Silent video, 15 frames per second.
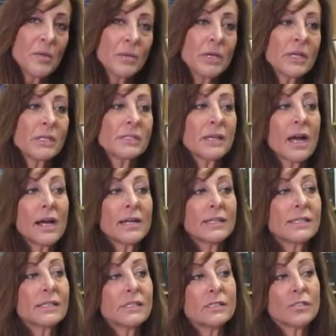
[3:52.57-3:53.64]
Because I
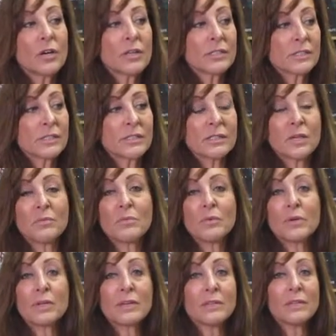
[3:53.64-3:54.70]
can talk to
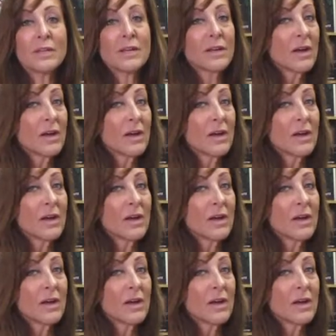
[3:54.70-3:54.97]
someone